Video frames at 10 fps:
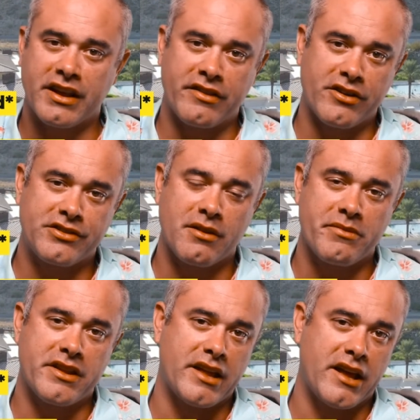And they're
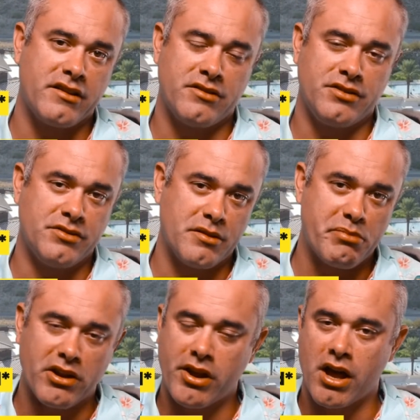something that you get
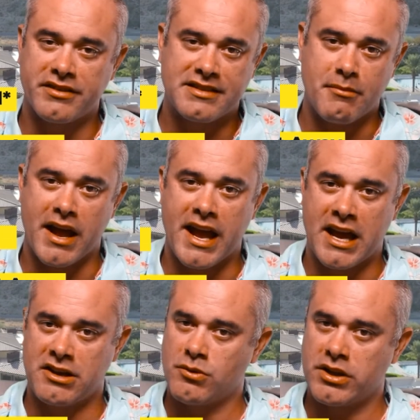billed on
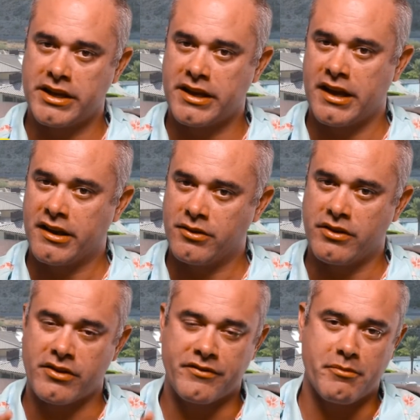semi-annually, and you
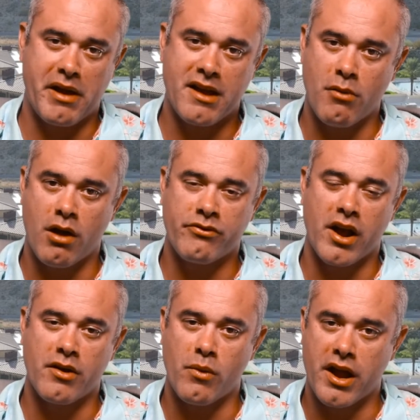either have to pay them off
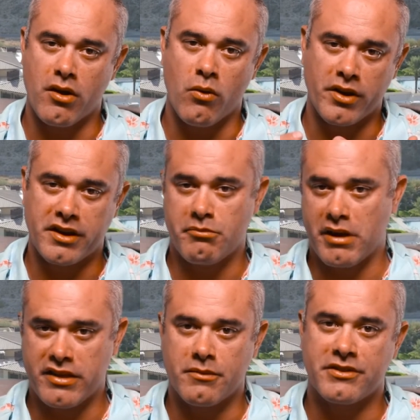right away or you can
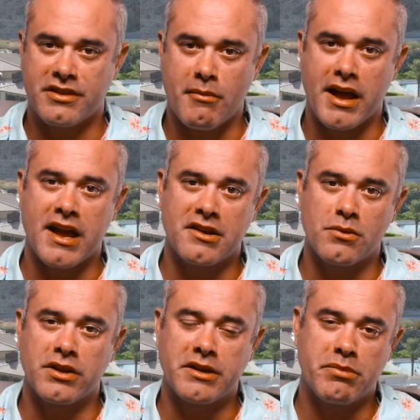pay them
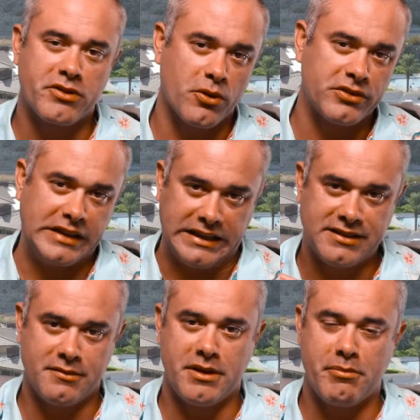semi-annually, but those
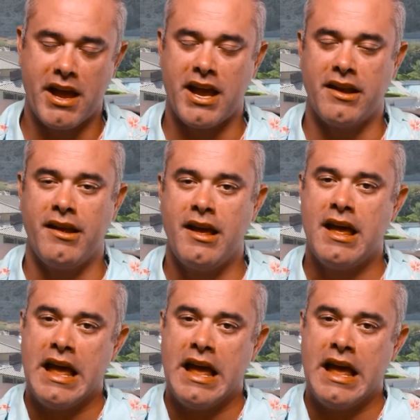need to be paid.